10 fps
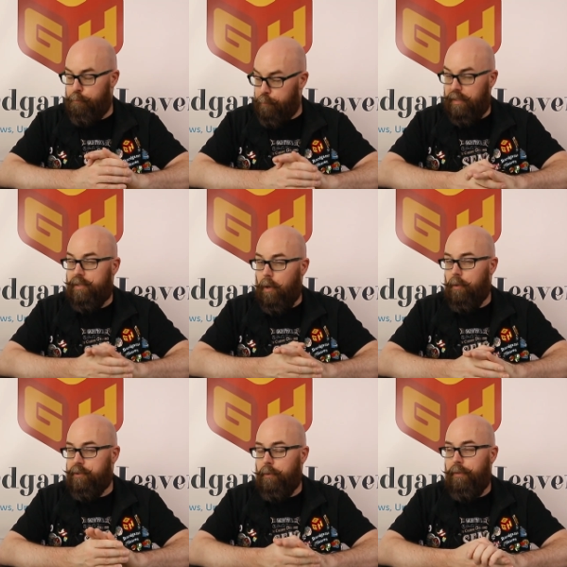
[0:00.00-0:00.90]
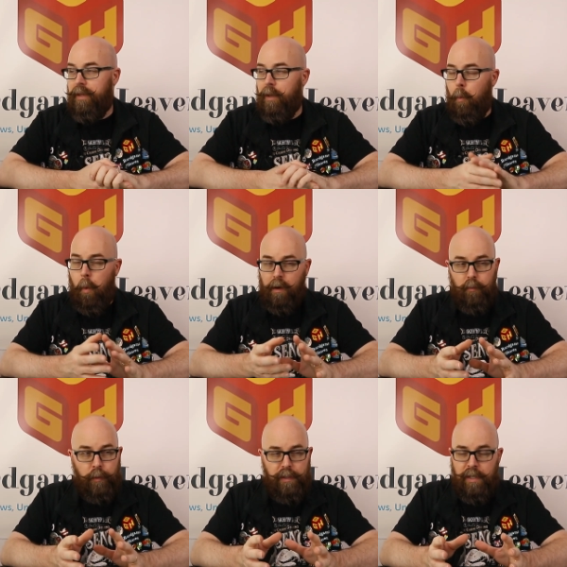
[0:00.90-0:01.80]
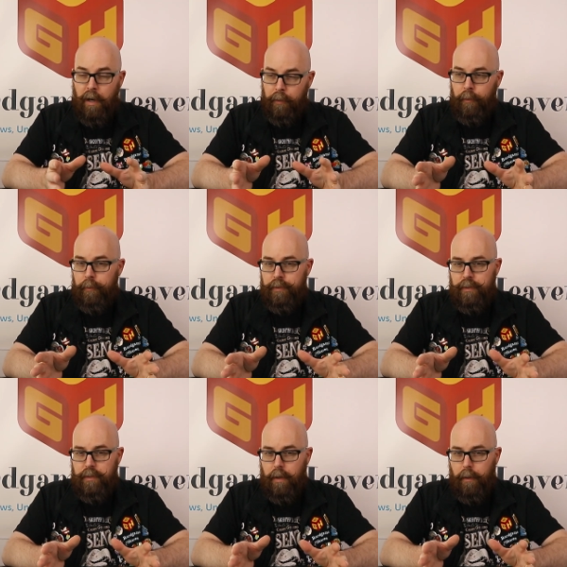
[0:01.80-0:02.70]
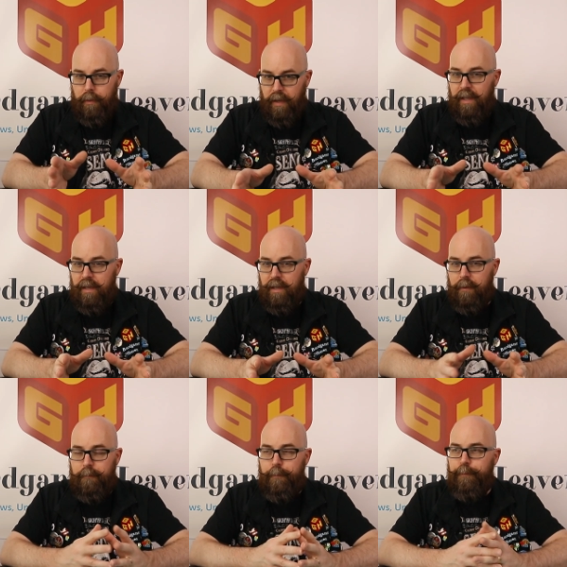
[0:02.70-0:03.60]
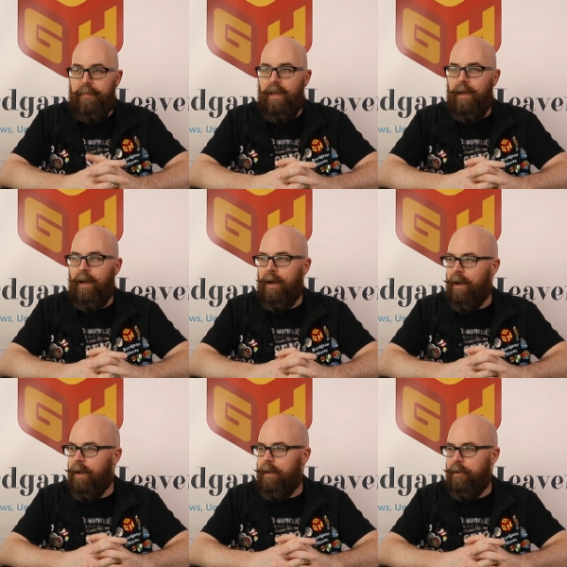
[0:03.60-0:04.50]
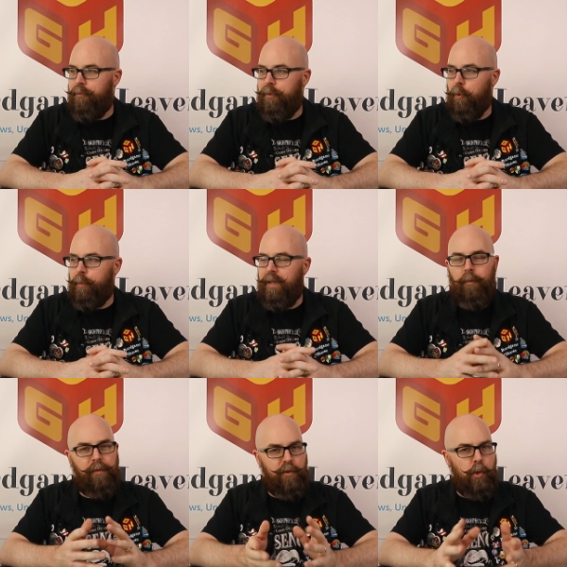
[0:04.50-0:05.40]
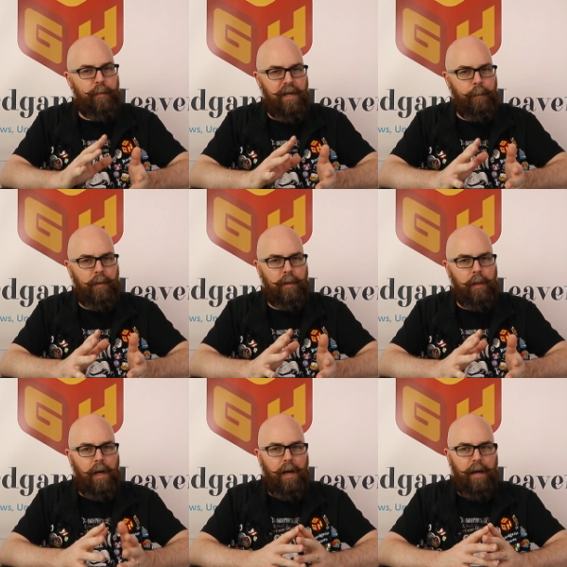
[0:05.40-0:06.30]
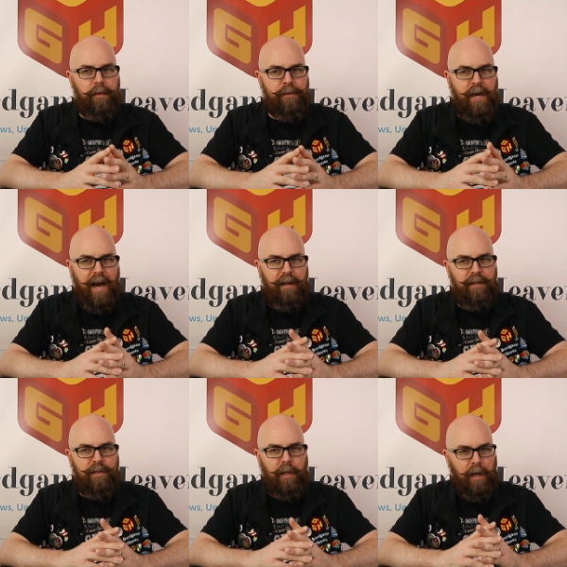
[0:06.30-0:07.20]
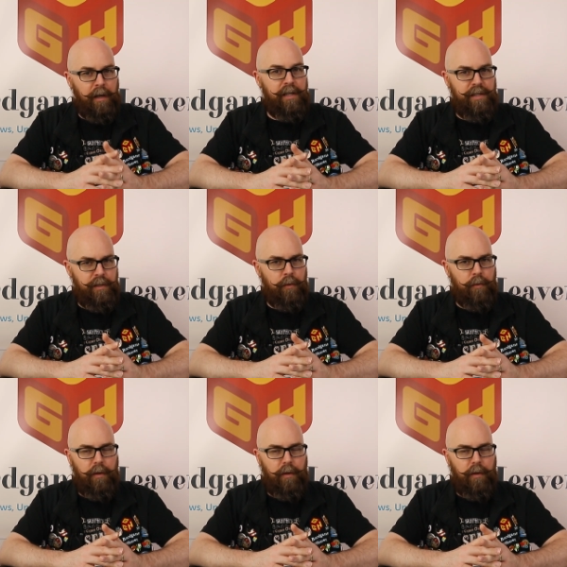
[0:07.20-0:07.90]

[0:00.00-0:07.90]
Plus also thinking, what would the others think? If you're playing with 2 people, that is a lot easier,